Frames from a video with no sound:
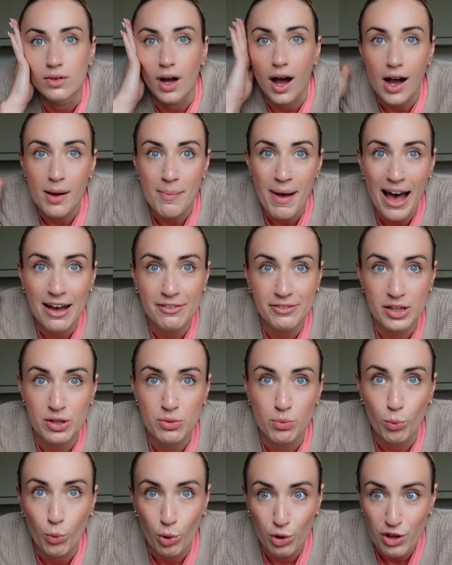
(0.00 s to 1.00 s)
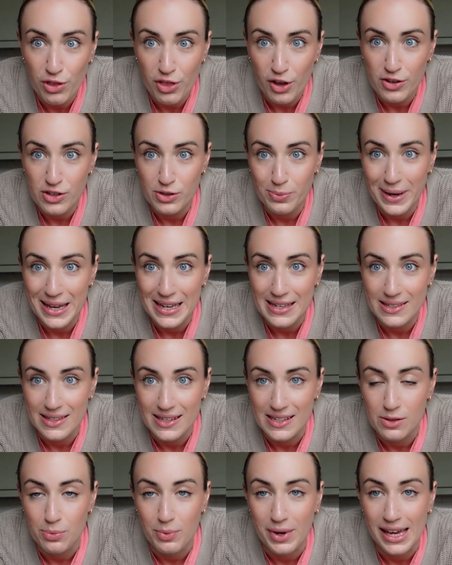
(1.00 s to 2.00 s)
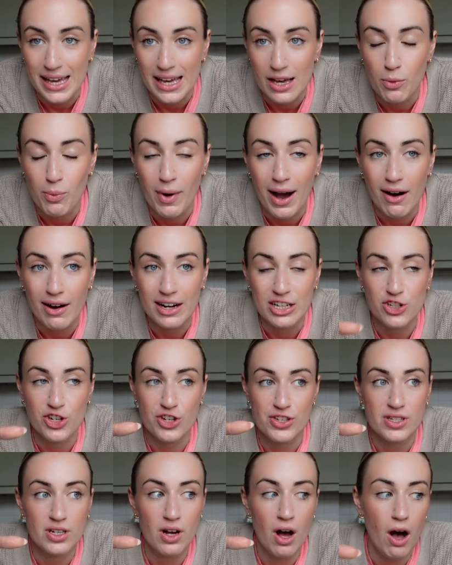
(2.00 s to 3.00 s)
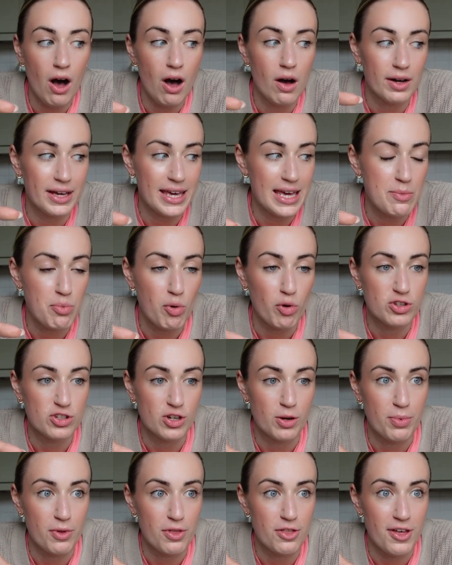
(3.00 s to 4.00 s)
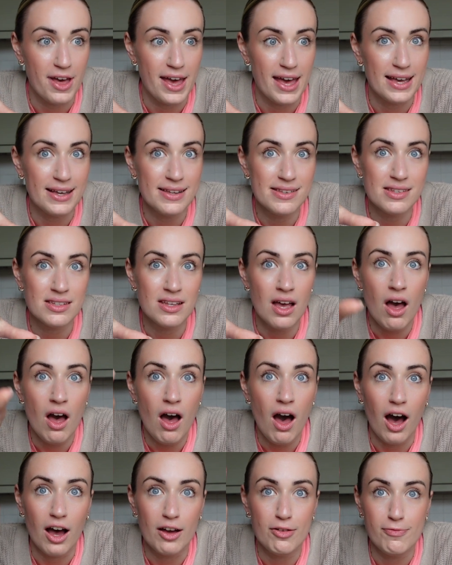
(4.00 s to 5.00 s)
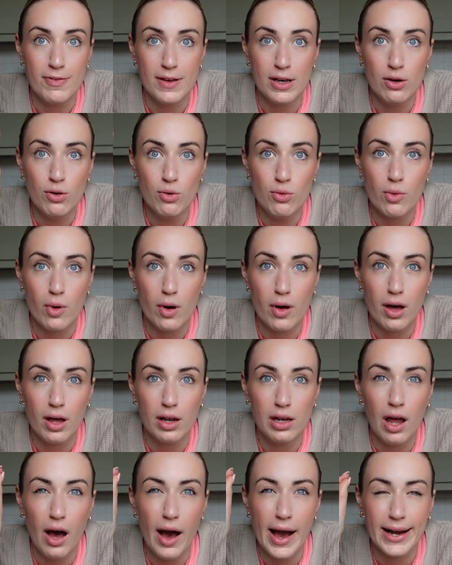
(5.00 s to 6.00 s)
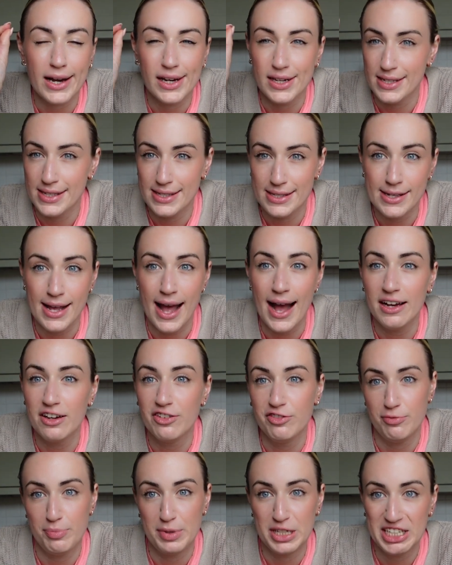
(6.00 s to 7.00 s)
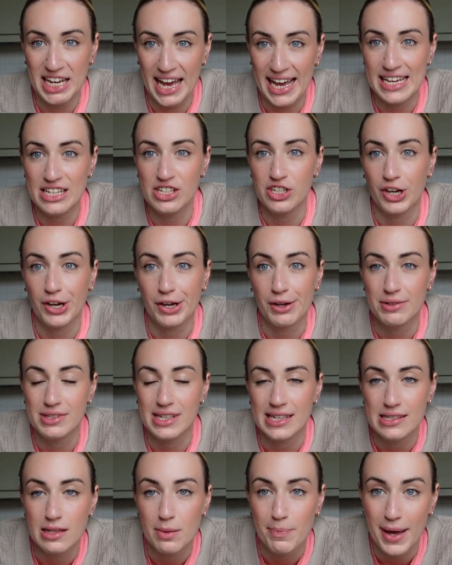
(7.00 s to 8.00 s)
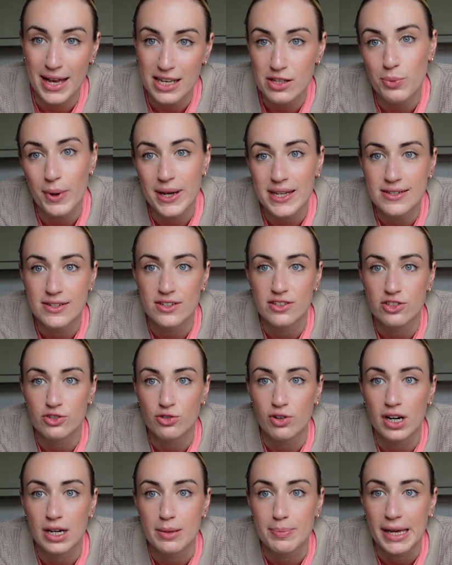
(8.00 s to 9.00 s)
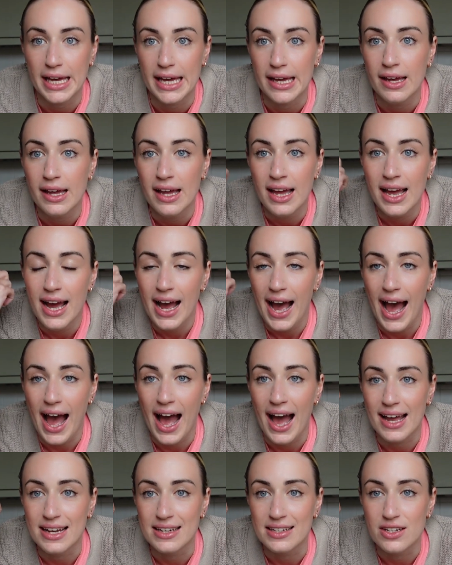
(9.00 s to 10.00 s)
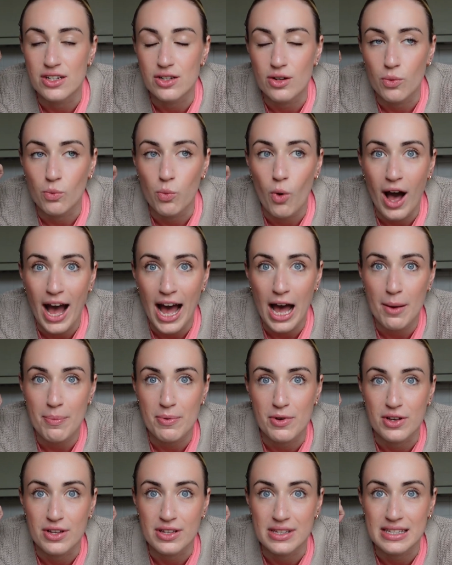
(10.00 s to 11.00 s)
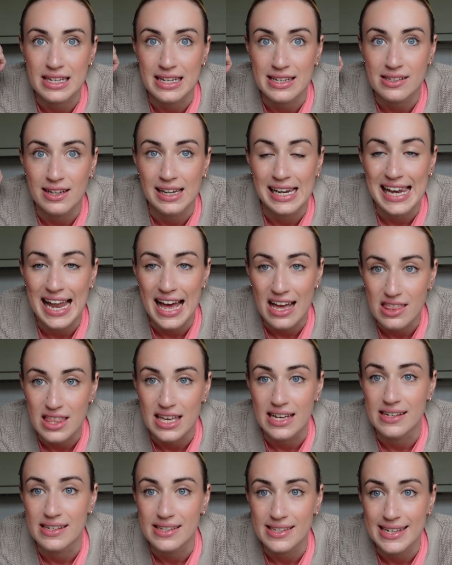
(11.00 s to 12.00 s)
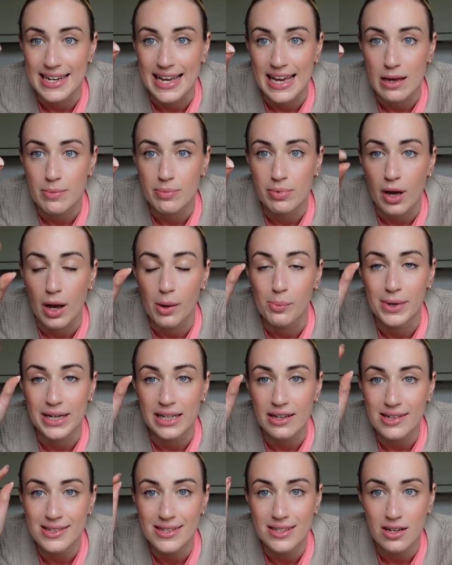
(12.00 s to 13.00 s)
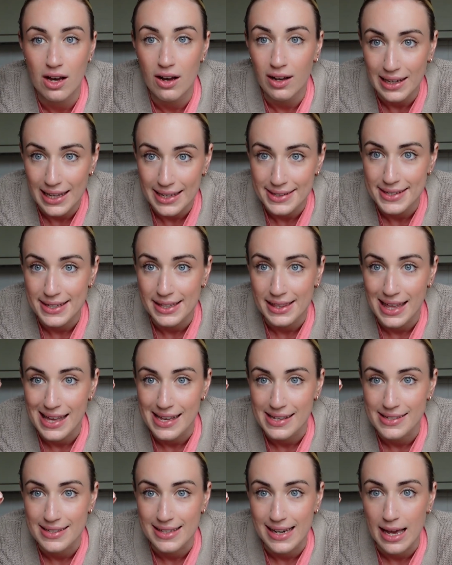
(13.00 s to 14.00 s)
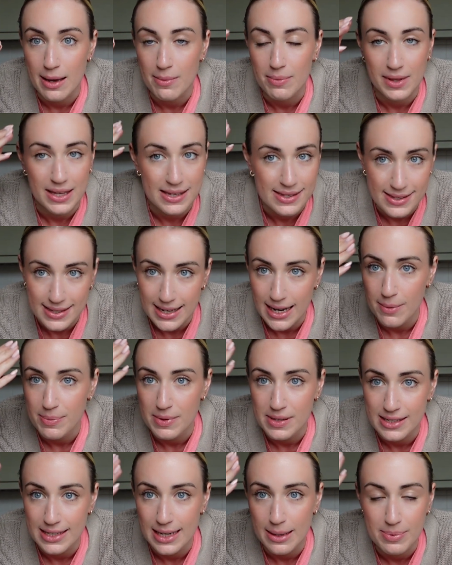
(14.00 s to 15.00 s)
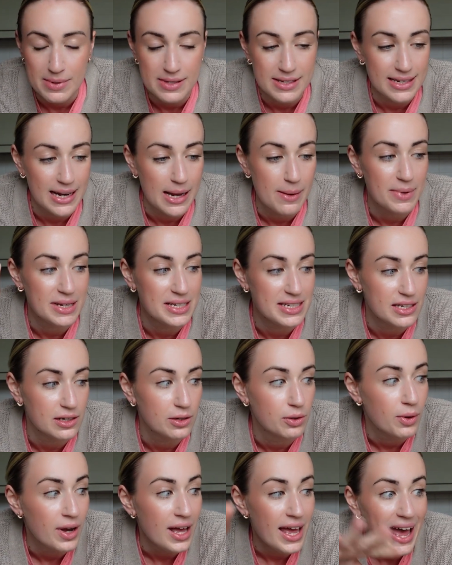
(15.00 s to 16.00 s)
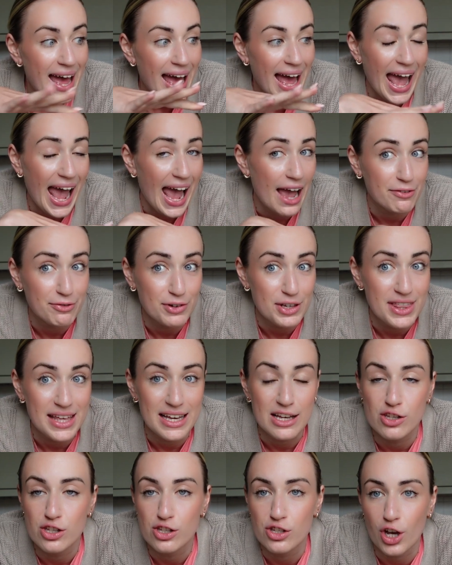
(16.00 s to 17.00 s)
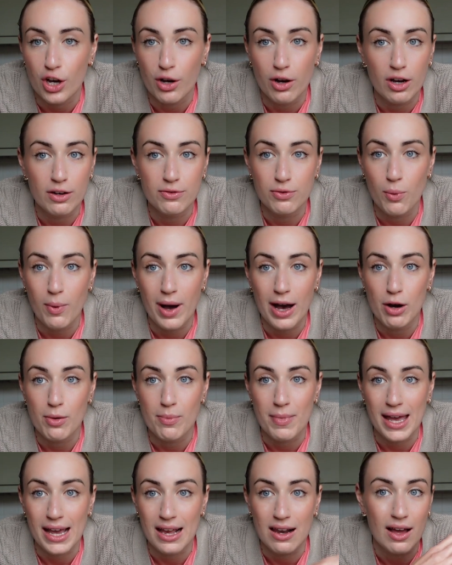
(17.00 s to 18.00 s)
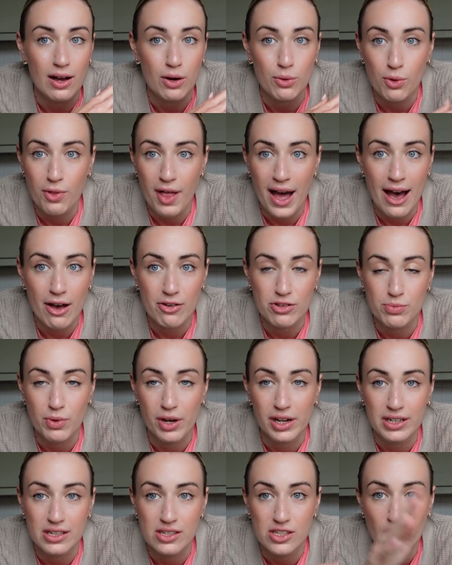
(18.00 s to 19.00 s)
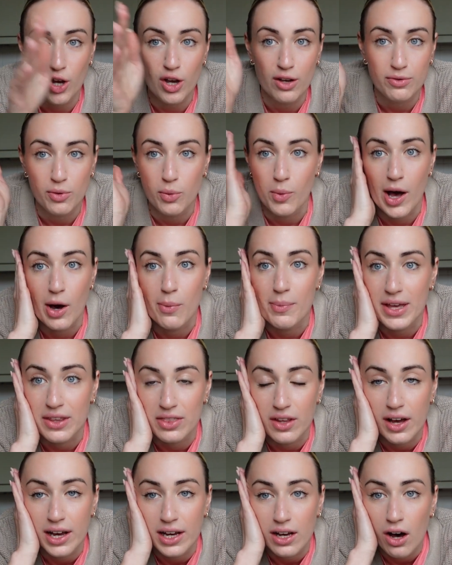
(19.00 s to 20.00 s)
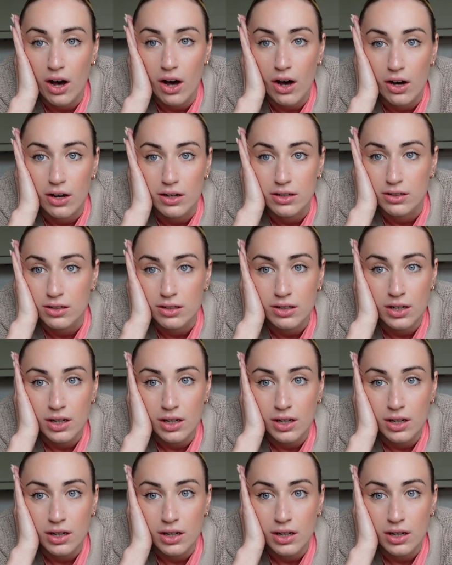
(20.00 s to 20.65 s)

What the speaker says: I'm having one of those weeks this week where I just can't keep on top of things. I feel like a sack of potatoes, that's the best way to describe it. And what happened is I let things slip. And when I start letting things slip, they slip and slip and slip until everything is so overwhelming, like all the housework is so overwhelming that I can't